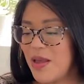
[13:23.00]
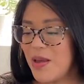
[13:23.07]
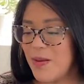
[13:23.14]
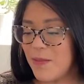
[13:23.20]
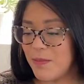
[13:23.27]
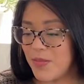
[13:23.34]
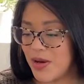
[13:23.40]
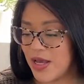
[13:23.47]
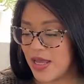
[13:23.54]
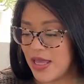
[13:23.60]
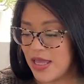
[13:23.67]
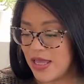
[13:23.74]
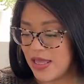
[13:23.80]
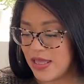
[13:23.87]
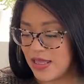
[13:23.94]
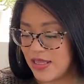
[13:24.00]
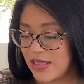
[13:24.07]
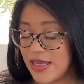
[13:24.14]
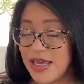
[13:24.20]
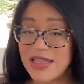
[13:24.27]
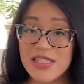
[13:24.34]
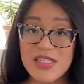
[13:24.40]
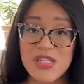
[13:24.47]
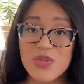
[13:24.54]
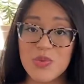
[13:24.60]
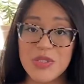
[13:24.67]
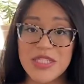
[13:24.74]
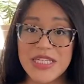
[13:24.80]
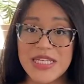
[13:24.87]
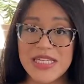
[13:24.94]
But yeah, this is
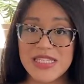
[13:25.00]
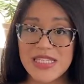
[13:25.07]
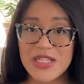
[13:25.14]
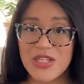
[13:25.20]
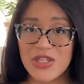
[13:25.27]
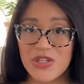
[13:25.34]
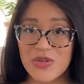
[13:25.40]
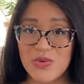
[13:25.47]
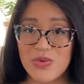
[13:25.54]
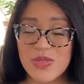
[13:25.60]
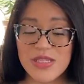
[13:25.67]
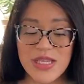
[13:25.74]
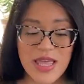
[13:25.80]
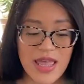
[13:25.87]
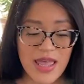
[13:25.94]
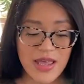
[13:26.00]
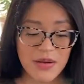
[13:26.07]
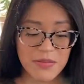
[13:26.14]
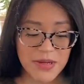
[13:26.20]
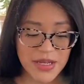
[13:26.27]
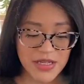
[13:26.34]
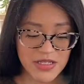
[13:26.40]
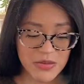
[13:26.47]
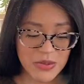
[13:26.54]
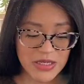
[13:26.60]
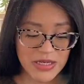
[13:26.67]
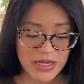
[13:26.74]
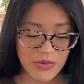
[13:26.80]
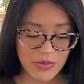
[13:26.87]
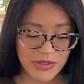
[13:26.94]
really easy to use and my husband
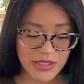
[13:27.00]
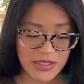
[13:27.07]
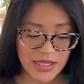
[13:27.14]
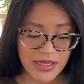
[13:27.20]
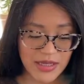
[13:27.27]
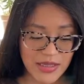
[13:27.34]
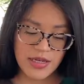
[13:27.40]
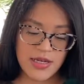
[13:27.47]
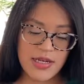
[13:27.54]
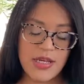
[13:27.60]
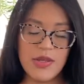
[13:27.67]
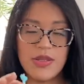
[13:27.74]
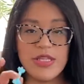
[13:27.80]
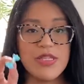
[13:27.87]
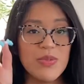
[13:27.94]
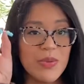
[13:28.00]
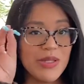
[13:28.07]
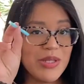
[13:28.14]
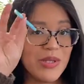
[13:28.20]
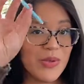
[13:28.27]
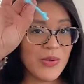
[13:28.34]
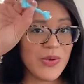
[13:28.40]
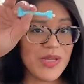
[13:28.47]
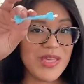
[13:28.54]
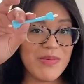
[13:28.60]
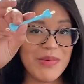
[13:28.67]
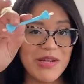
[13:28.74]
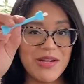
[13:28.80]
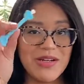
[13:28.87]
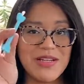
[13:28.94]
and I really like it. Now this one, the Oogie
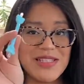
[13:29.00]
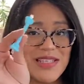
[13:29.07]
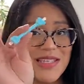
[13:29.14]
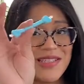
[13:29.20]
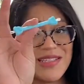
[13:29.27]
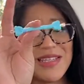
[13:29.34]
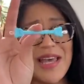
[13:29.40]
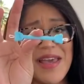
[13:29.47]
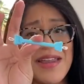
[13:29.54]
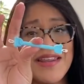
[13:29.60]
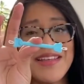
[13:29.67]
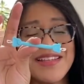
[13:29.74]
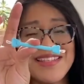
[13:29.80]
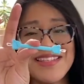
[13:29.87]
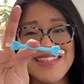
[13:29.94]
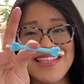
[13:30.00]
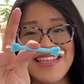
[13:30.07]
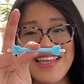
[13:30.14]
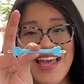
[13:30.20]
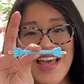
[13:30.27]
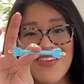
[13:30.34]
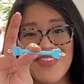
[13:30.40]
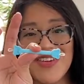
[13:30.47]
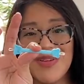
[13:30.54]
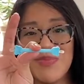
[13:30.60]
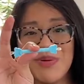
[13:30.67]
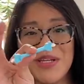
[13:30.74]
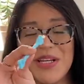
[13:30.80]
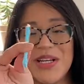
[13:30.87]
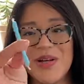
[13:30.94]
Bear, is like the tiniest thing ever,
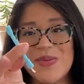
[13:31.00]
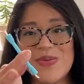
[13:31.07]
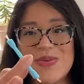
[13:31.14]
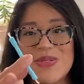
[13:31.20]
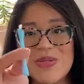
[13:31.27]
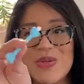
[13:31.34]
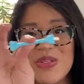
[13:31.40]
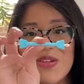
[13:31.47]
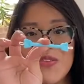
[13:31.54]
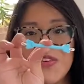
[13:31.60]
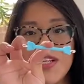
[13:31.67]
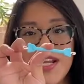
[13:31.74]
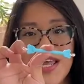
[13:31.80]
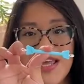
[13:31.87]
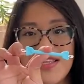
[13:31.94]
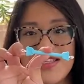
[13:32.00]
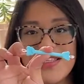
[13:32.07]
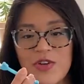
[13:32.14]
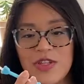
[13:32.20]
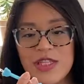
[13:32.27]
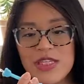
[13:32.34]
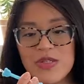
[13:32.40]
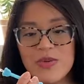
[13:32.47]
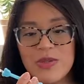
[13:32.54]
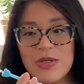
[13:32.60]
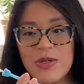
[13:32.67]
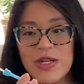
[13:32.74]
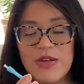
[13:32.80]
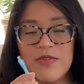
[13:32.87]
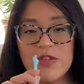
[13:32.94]
but it comes with 2 different ends. This one you're
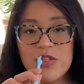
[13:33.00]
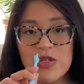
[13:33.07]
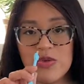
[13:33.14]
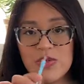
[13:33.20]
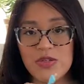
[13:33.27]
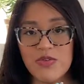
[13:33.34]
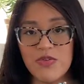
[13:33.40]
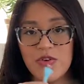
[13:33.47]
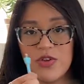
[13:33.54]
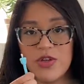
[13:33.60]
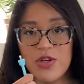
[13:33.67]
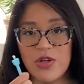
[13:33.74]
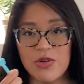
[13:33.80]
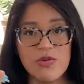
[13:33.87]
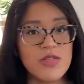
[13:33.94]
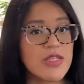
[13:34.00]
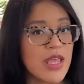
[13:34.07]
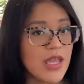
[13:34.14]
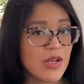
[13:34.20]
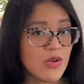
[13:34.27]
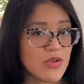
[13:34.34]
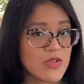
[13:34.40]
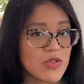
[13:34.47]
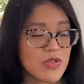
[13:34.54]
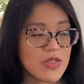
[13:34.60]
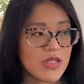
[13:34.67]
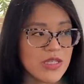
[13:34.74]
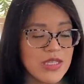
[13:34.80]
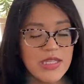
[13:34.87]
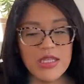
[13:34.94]
able to use it for the nose and also to
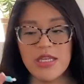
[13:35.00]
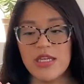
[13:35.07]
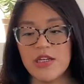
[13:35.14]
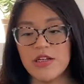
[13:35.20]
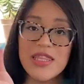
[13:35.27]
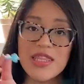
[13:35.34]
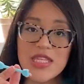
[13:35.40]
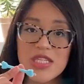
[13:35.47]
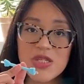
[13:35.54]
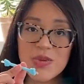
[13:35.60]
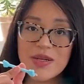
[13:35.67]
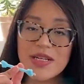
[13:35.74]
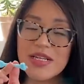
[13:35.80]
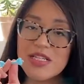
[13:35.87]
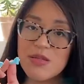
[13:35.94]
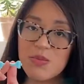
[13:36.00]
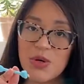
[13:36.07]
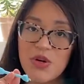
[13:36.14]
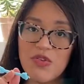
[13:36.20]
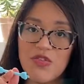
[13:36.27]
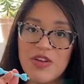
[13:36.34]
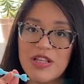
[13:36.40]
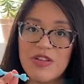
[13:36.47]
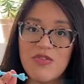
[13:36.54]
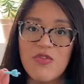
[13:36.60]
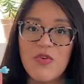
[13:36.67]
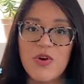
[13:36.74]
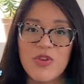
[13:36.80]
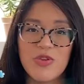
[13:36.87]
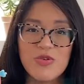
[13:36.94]
clean the ears. This one is perfect
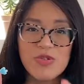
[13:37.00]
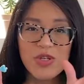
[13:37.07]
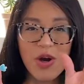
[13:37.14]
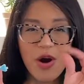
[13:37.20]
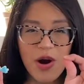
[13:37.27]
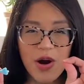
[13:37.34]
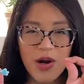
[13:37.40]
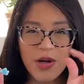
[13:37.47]
for those hard